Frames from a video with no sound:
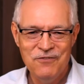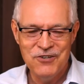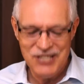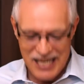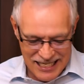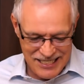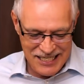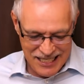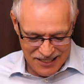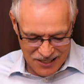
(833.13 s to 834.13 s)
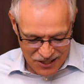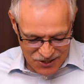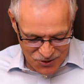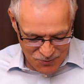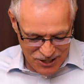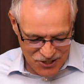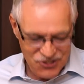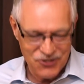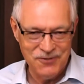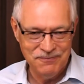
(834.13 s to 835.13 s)
verse 18 to
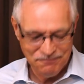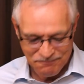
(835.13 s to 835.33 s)
22.